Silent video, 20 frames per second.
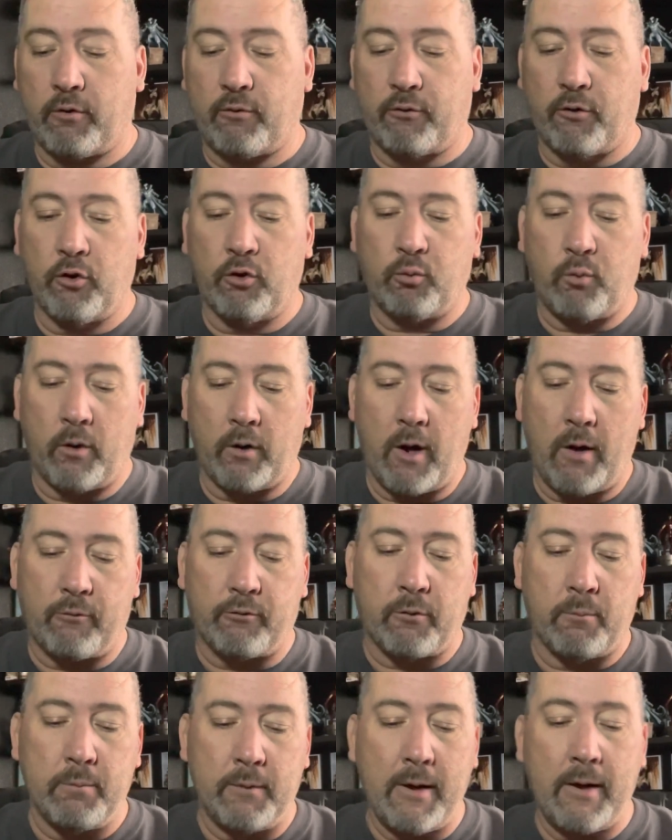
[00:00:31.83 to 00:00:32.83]
First one up
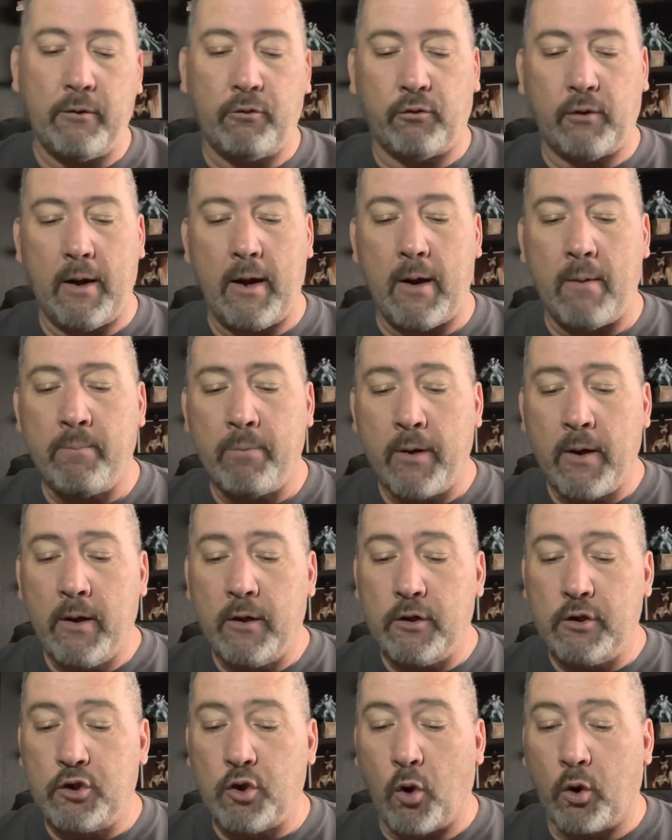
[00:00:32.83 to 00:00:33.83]
from DC,
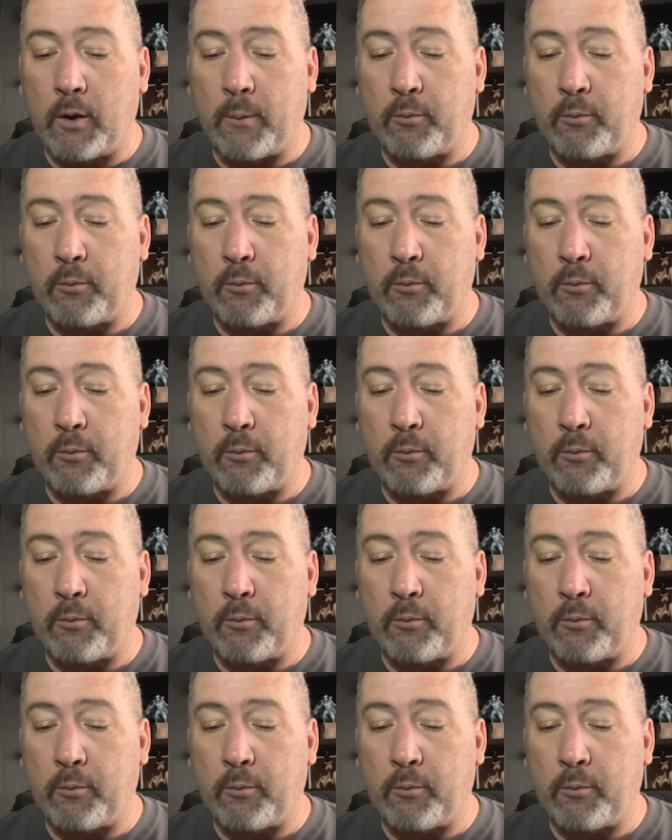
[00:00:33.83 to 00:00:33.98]
Joker